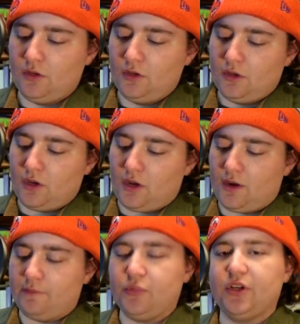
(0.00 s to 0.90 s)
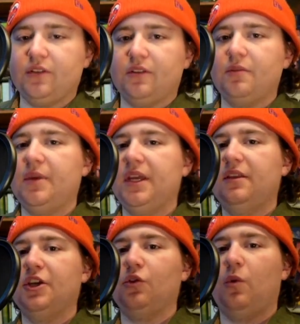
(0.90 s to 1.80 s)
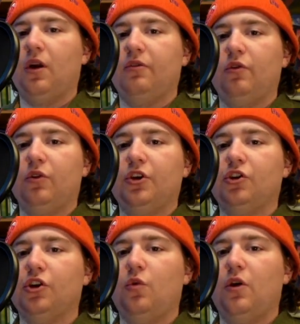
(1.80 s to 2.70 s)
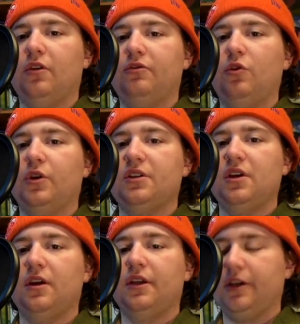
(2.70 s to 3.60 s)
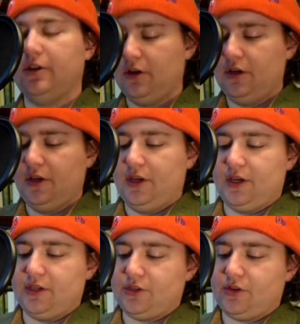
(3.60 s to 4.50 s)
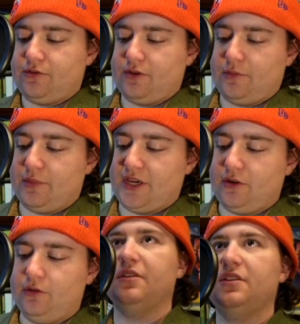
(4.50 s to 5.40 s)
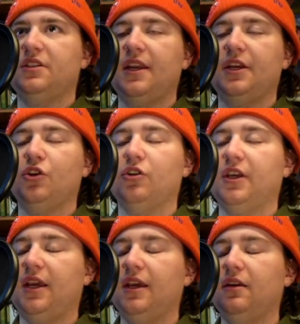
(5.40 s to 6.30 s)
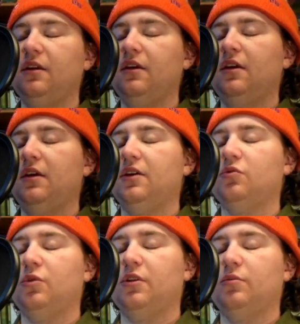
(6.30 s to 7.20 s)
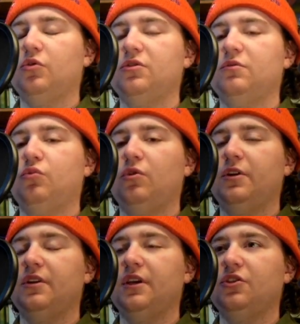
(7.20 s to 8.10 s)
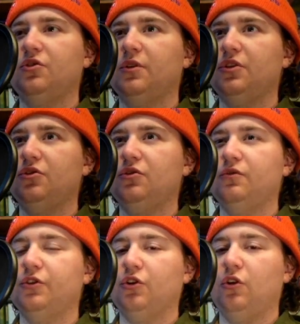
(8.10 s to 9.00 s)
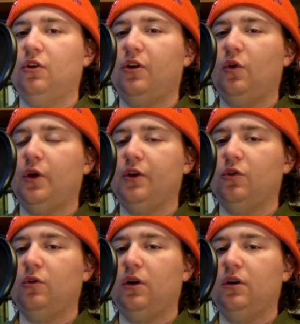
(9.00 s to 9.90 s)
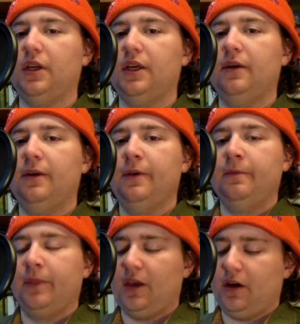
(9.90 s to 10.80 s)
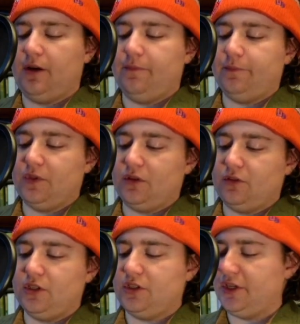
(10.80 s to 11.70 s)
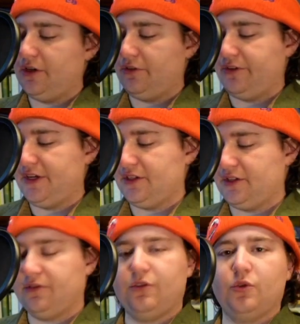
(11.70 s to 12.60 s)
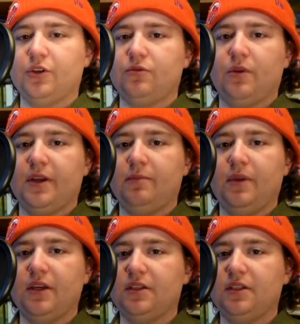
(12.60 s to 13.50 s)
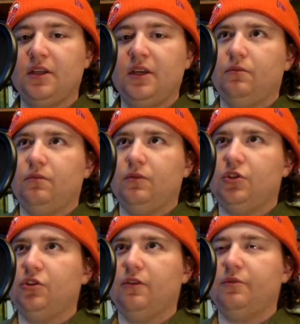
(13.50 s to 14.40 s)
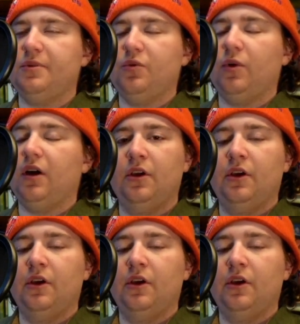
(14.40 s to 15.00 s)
But the main thing you're going to want to focus on here is your front panel. Setting your gain is one of the most important things you can do for your audio quality. This interface Focusrite makes served me well